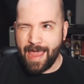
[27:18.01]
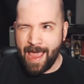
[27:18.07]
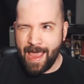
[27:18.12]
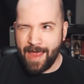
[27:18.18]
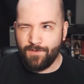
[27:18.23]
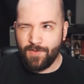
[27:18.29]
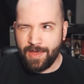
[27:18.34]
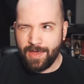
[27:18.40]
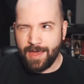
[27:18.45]

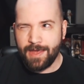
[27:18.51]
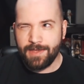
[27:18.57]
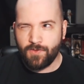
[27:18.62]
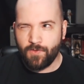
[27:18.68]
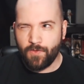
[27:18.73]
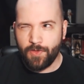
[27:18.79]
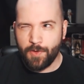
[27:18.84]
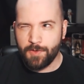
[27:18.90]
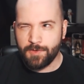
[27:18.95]
advocates
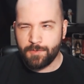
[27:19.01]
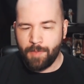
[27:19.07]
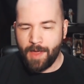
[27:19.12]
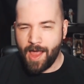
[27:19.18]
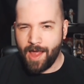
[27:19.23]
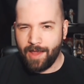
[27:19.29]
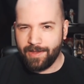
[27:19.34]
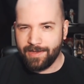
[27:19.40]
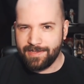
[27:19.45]
for those
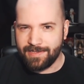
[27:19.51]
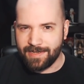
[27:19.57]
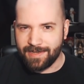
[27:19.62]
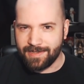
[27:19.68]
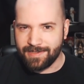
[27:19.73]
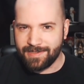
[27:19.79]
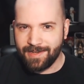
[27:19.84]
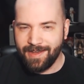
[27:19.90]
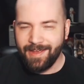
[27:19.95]

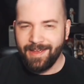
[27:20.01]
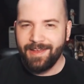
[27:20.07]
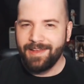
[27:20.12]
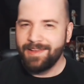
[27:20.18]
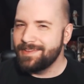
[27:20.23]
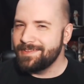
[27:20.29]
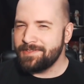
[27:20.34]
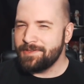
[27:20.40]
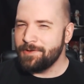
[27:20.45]
policies.
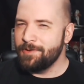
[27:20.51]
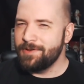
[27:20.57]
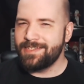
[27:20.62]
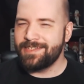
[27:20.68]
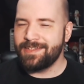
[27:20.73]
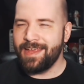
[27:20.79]
So